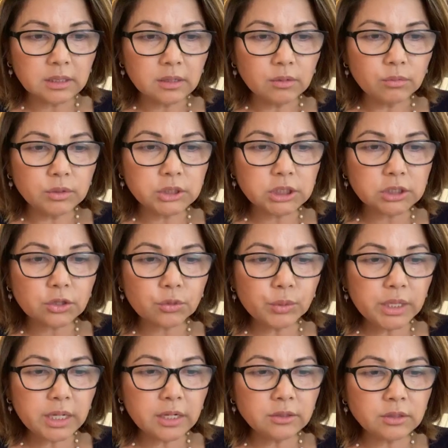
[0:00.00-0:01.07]
which is
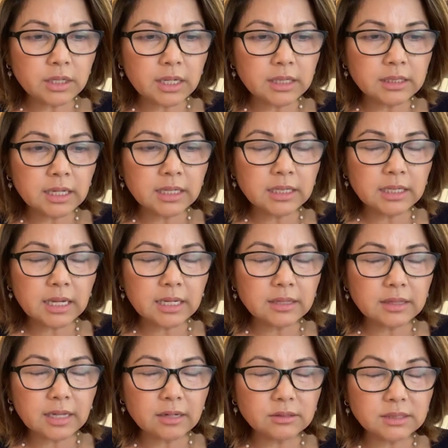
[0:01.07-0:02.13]

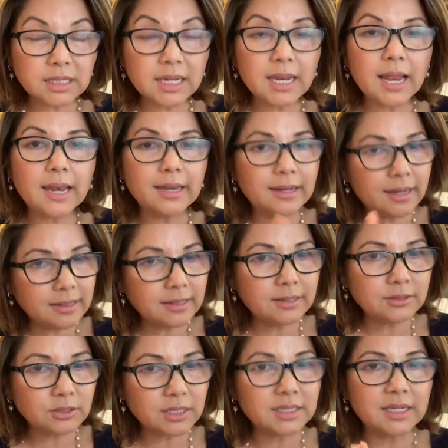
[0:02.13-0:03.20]

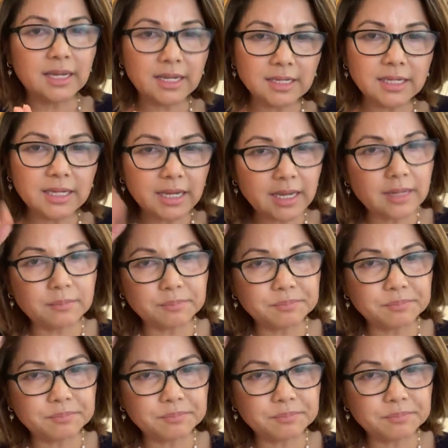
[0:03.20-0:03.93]
$399,988.